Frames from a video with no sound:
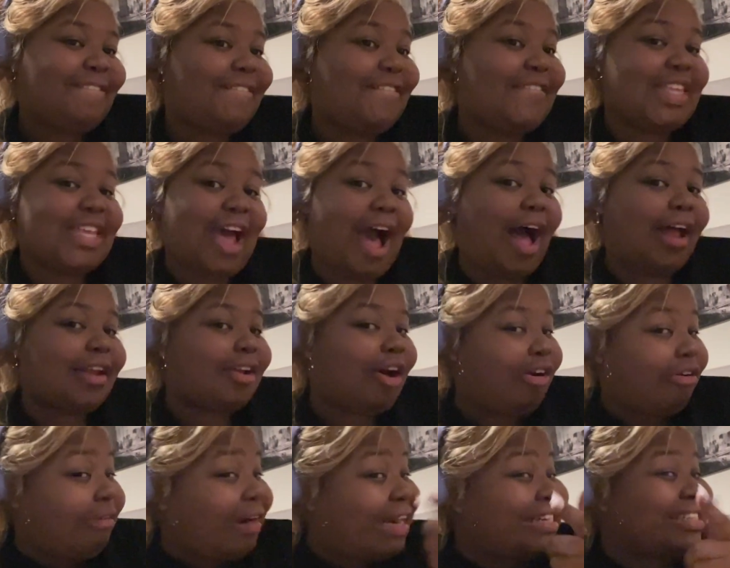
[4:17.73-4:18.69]
Y'all know
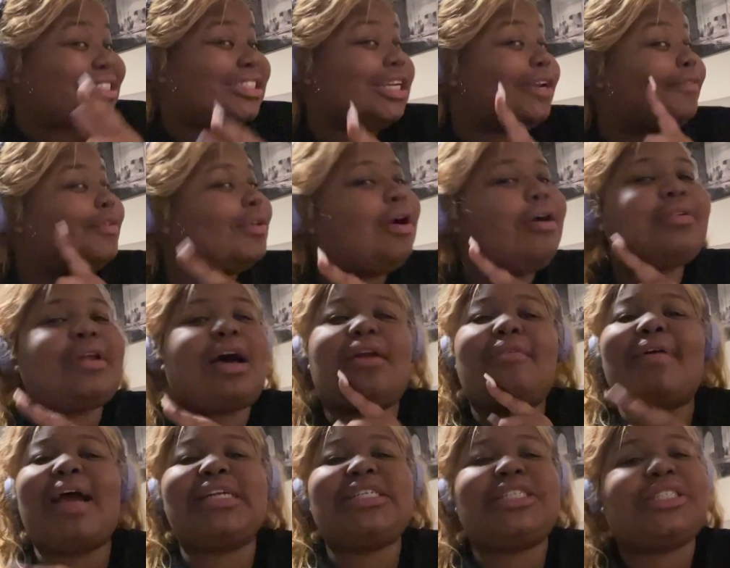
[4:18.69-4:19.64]
the ratchet shit. If you don't know the
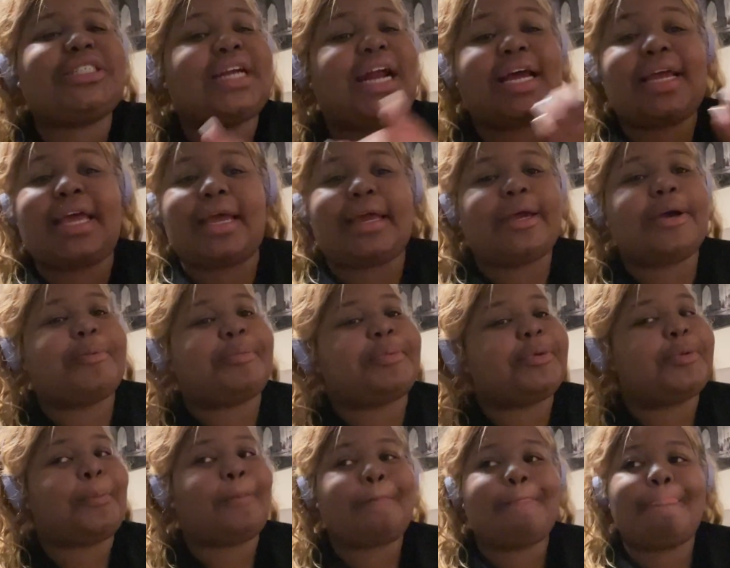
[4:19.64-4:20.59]
ratchet shit, I can't help you.
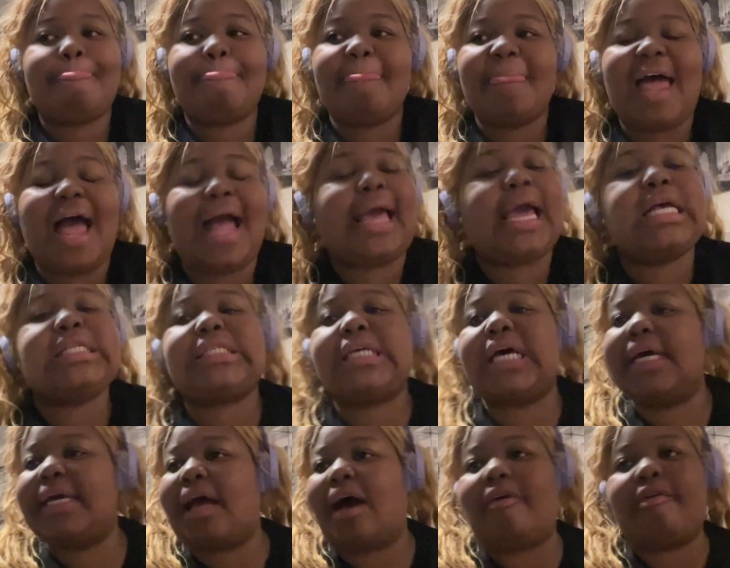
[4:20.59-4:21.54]
I can't tell
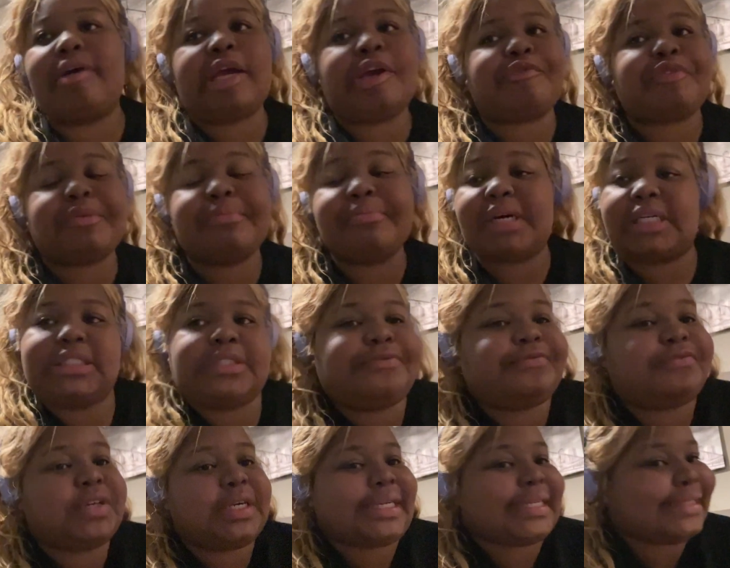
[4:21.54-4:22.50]
y'all every
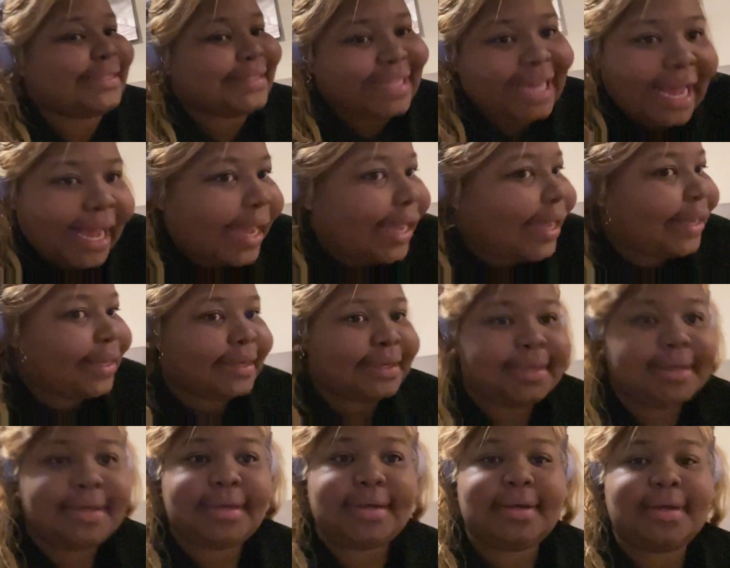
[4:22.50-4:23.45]
motherfucking thing.
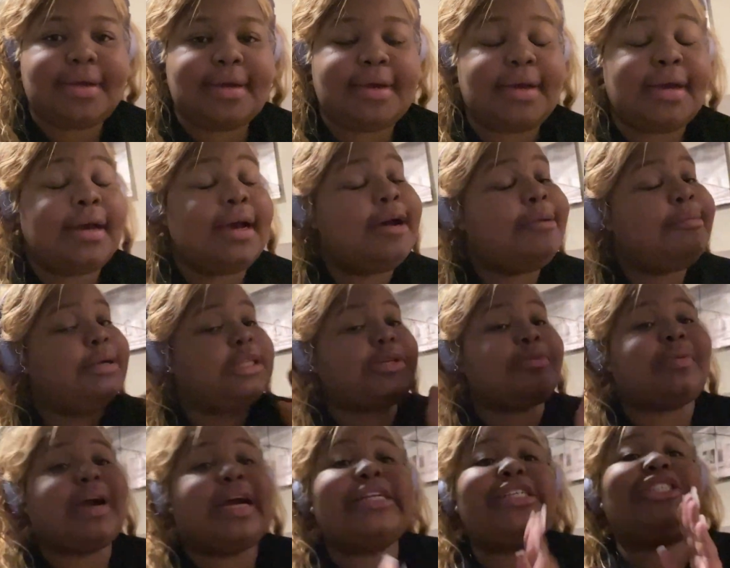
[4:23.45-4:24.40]
But the
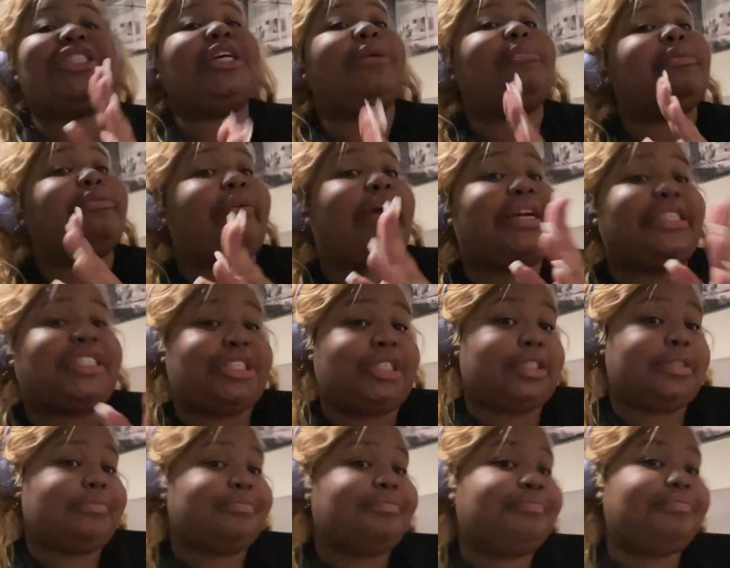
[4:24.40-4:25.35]
ratchet shit be ratcheting.
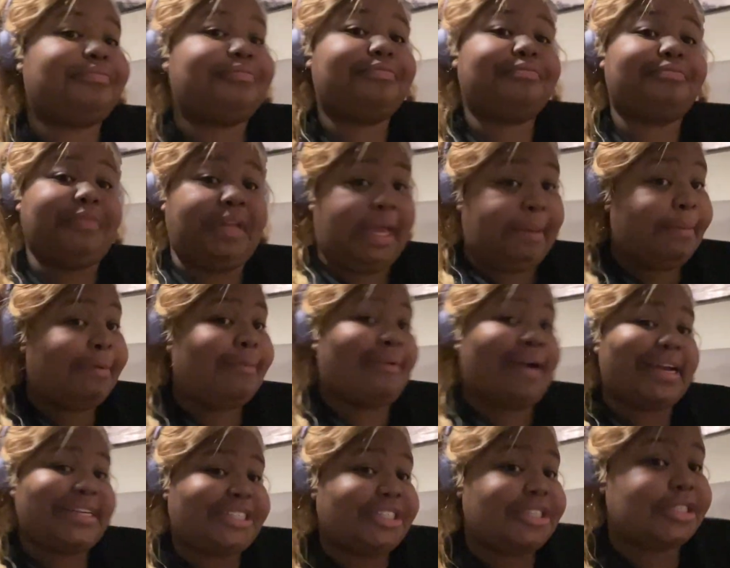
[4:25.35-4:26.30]
It be
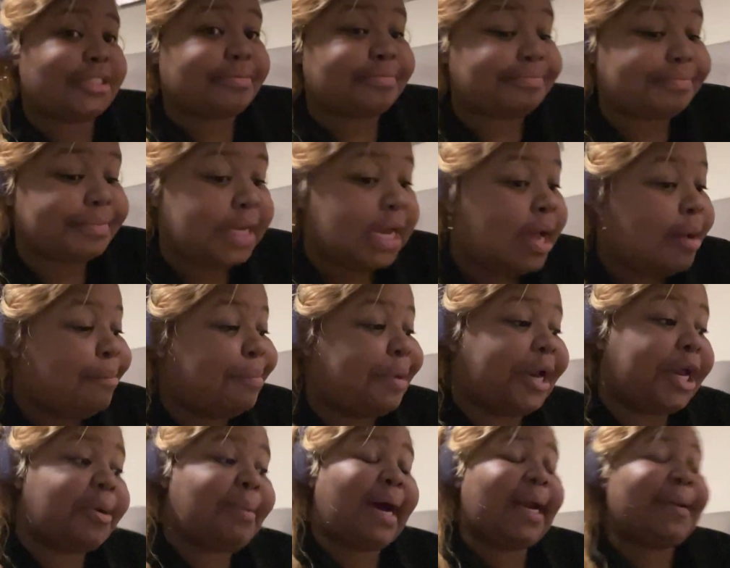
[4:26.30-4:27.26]
ratcheting. But
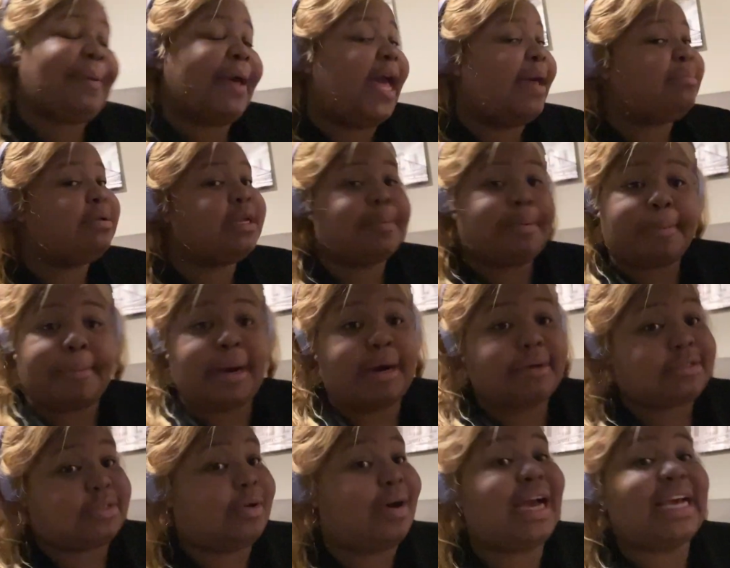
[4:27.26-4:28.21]
ain't nobody paid me to
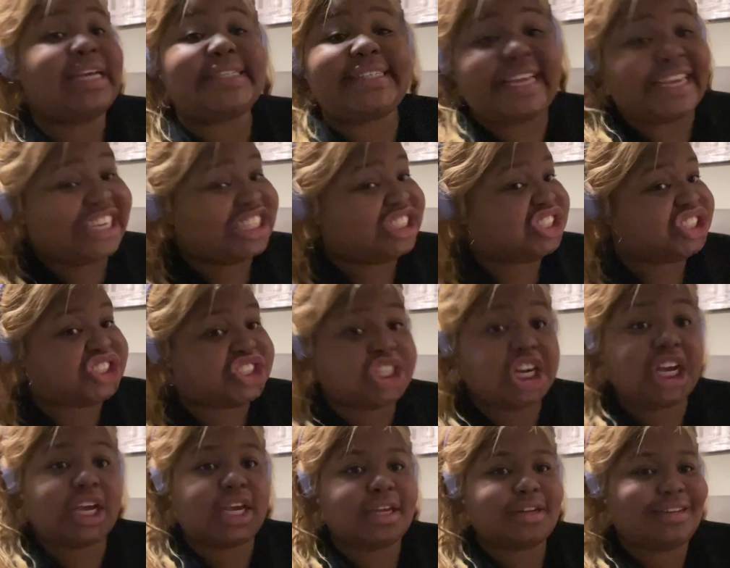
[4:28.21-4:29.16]
promote, so I ain't saying
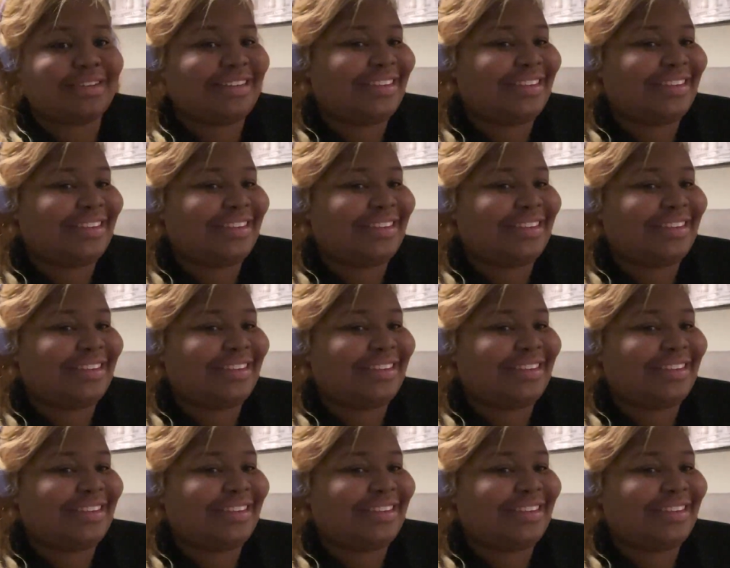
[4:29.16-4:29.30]
shit.